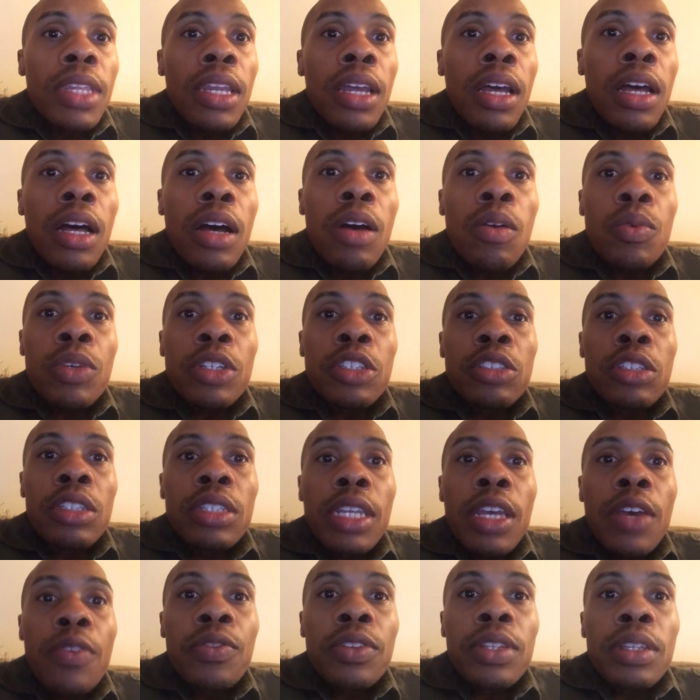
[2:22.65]
We should
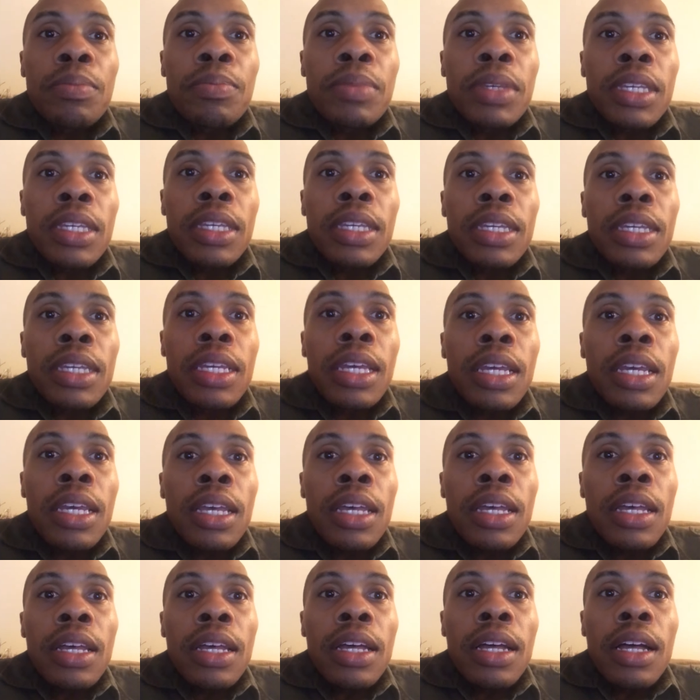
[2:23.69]
definitely be
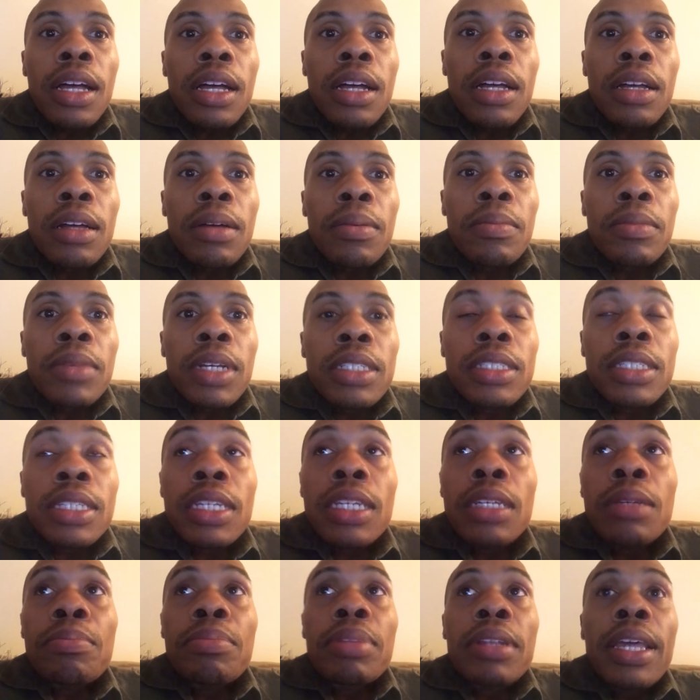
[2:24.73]
a
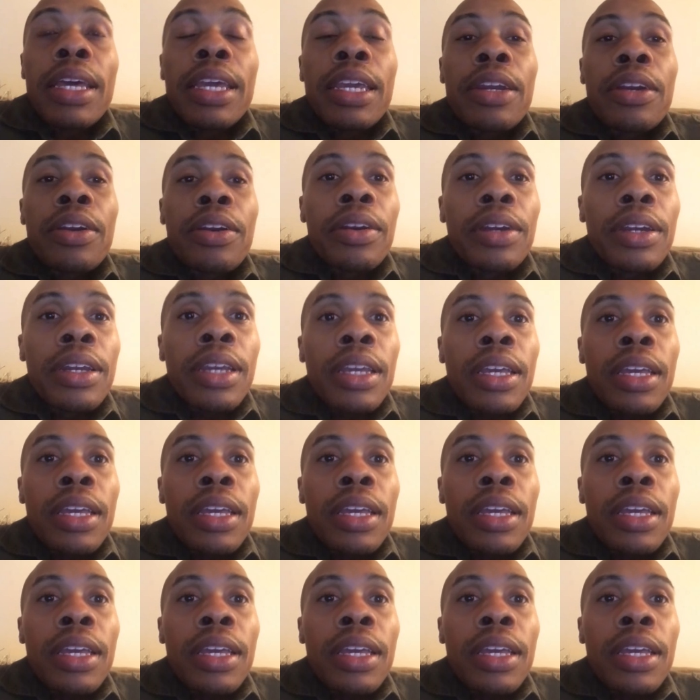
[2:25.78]
team player